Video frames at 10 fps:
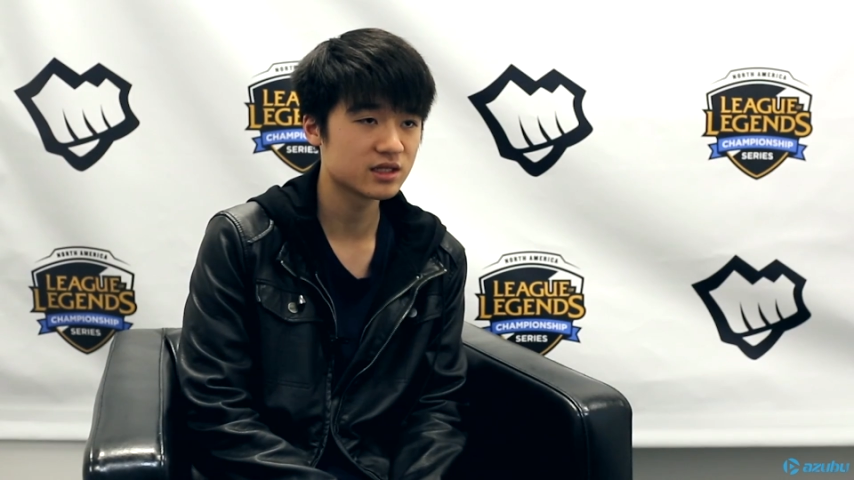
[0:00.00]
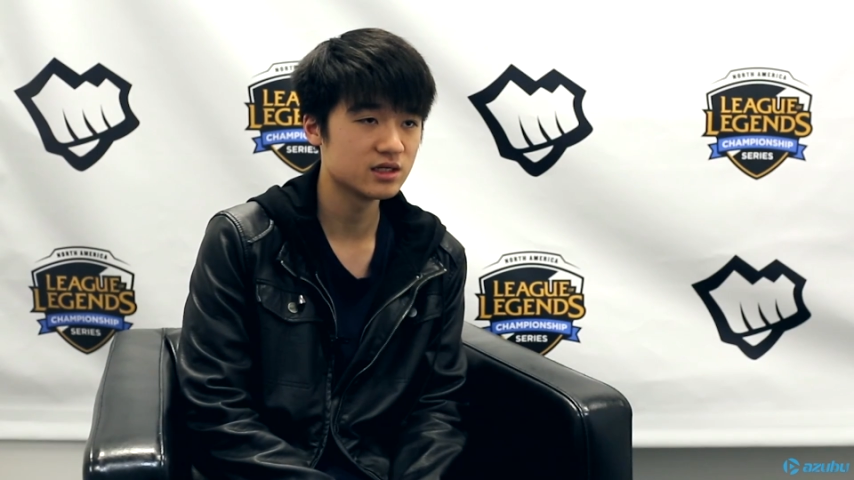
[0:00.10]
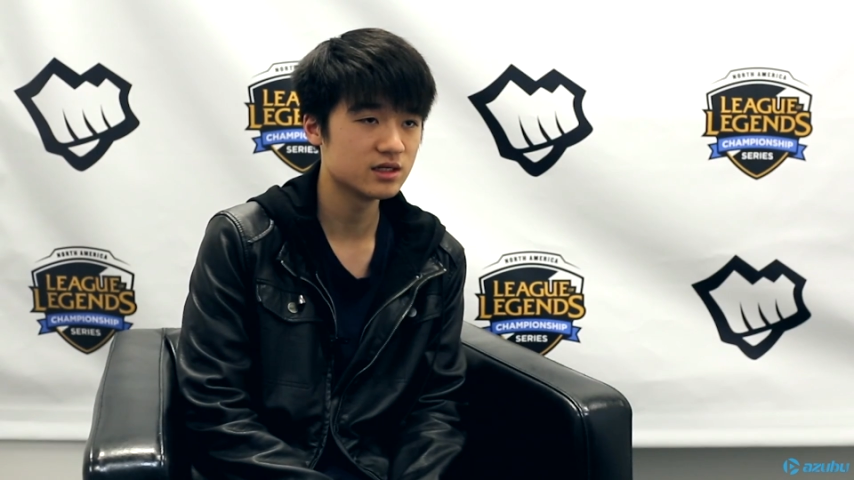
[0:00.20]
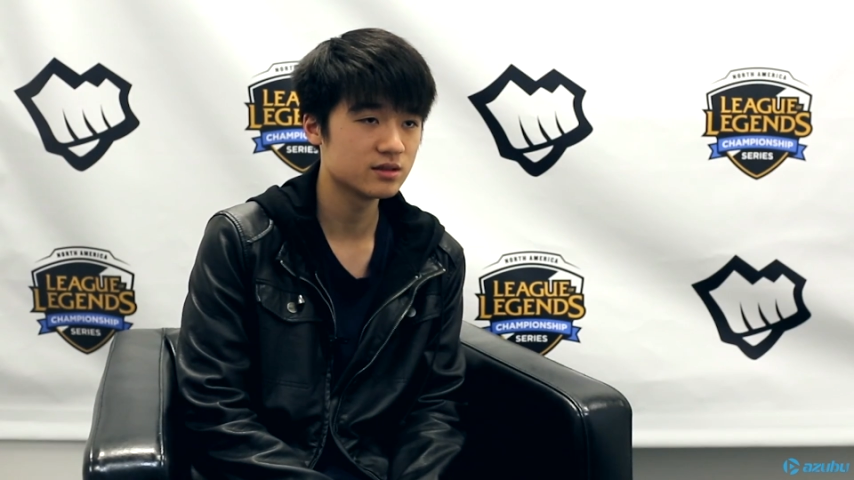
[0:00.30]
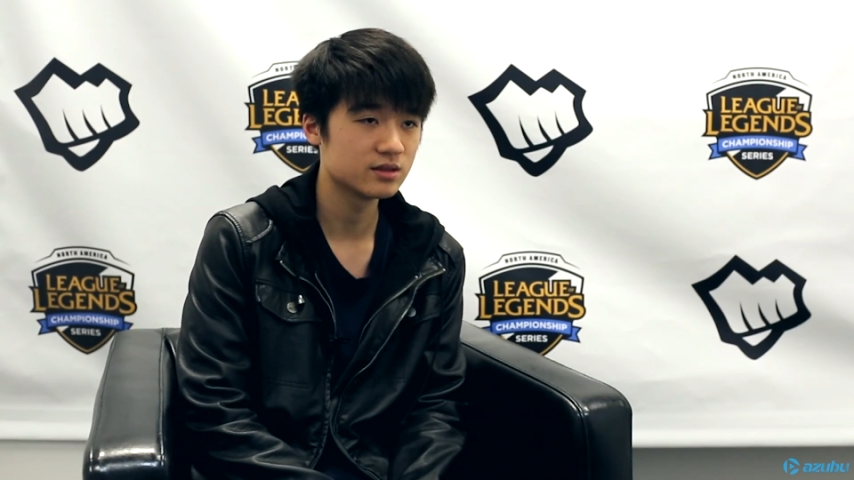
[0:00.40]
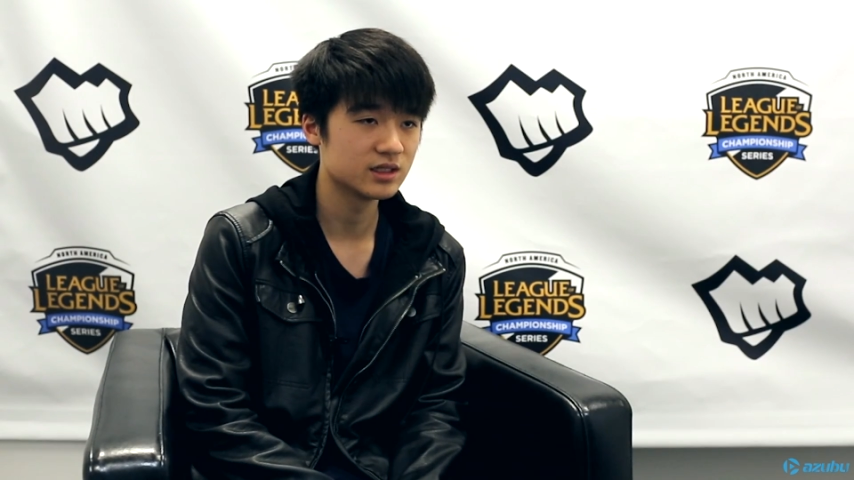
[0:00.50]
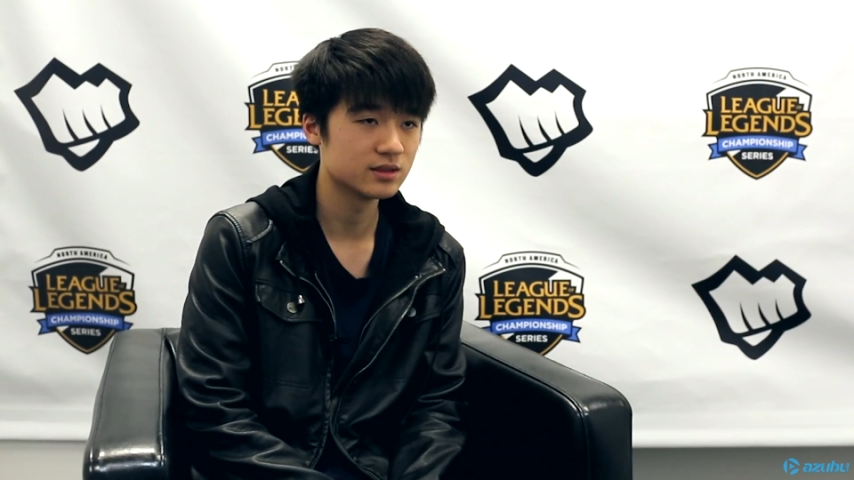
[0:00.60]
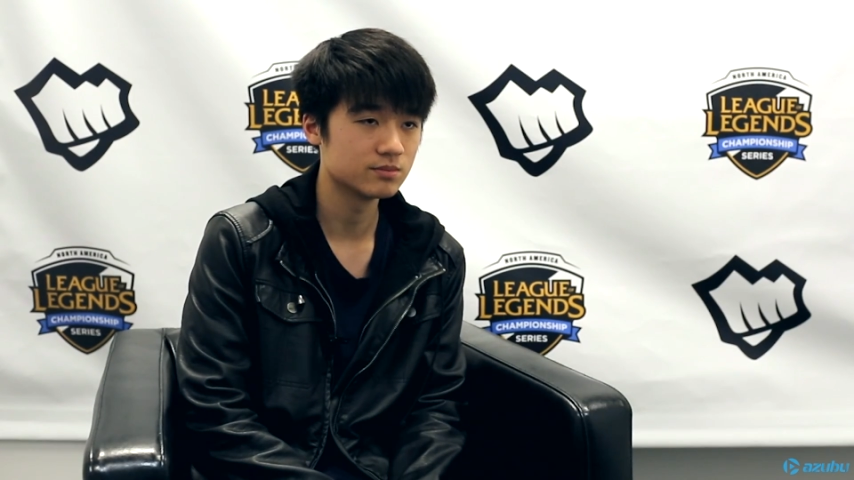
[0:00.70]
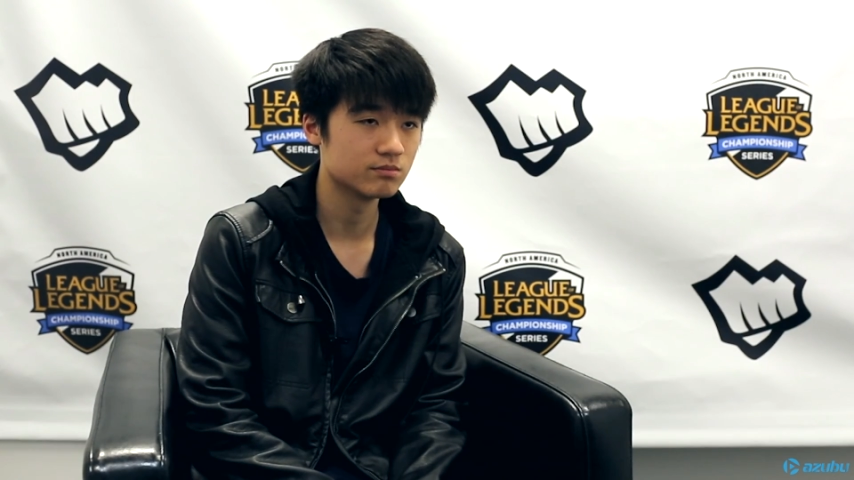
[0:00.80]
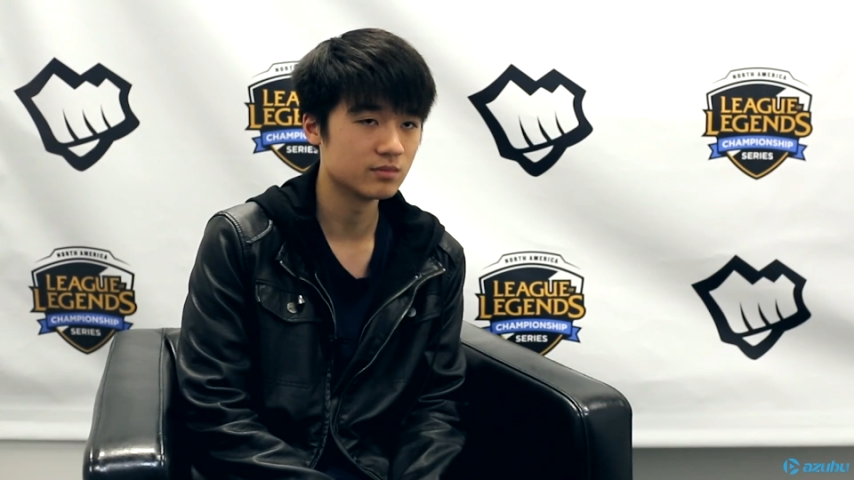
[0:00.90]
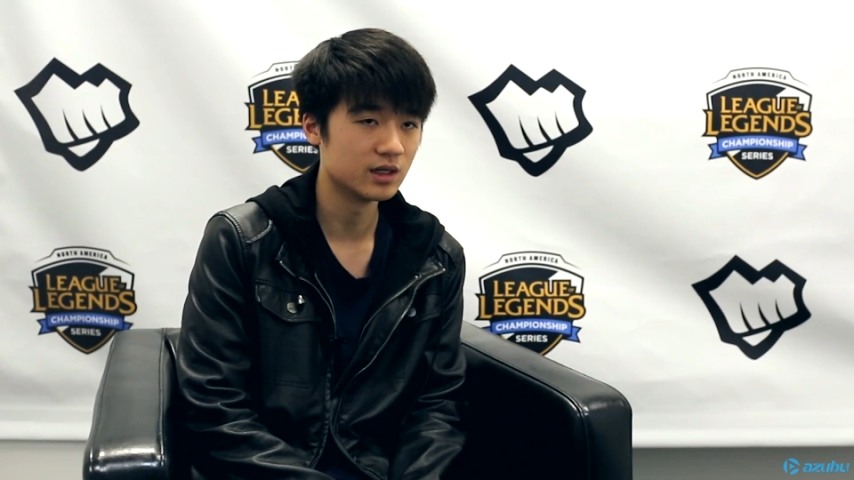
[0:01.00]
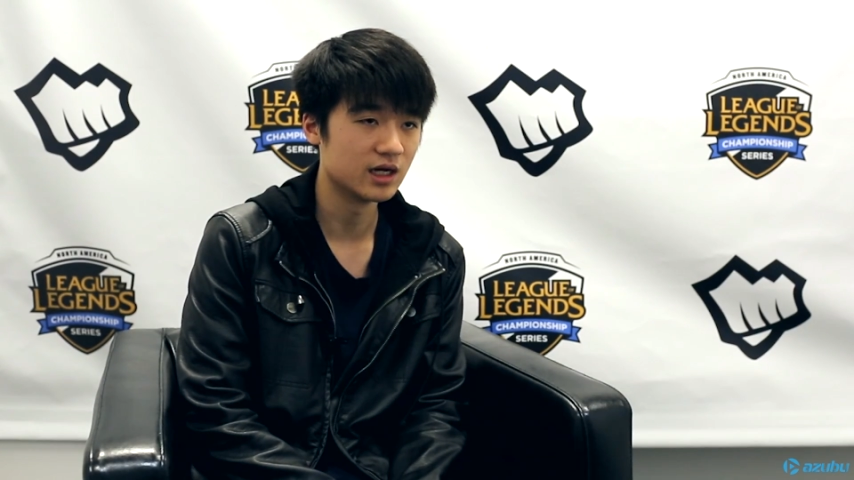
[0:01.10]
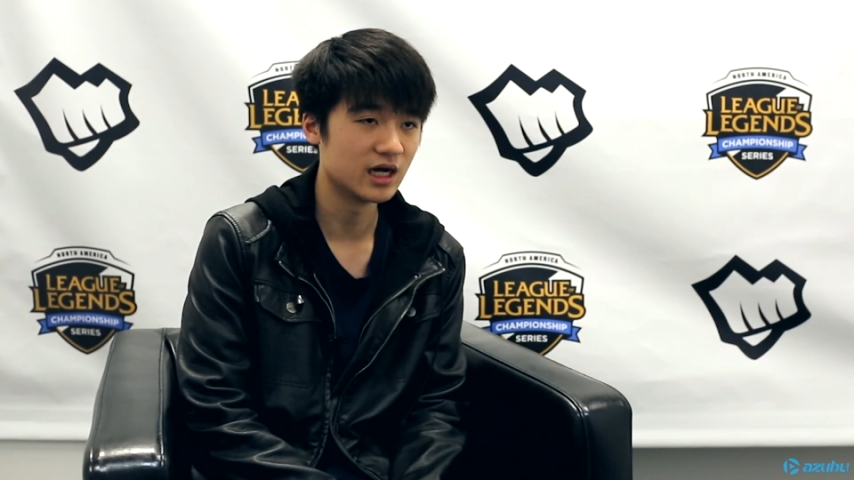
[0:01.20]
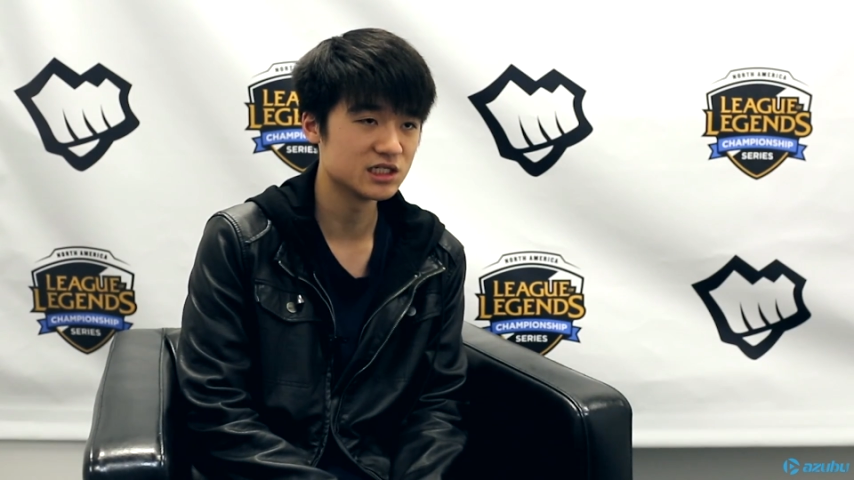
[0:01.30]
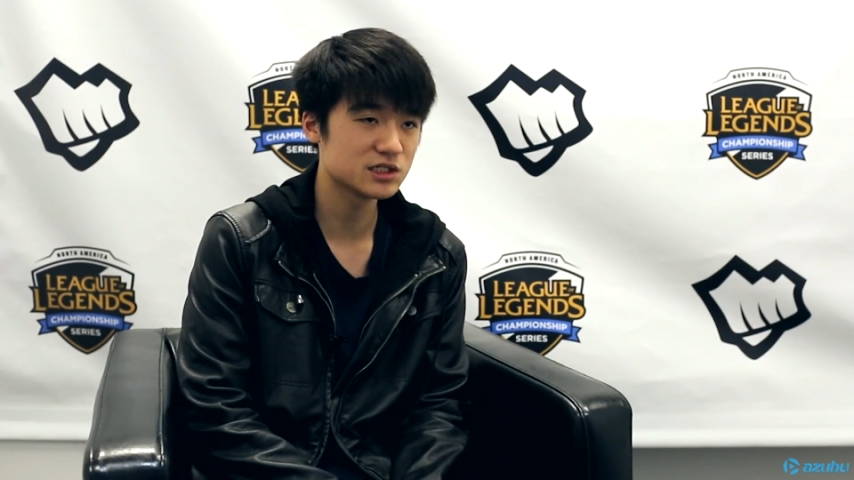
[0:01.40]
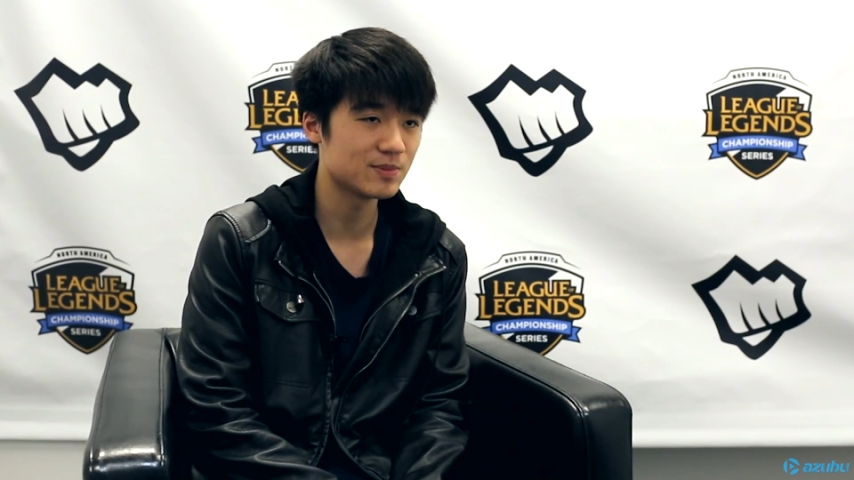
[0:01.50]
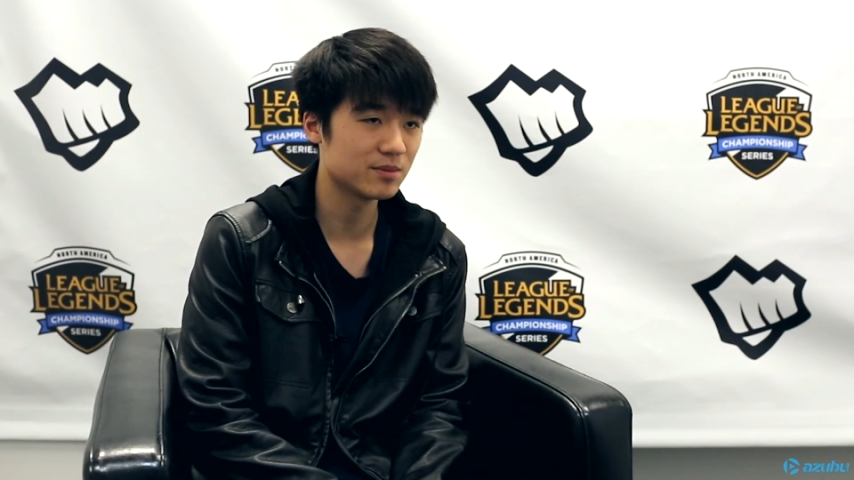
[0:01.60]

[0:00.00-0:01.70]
then. I just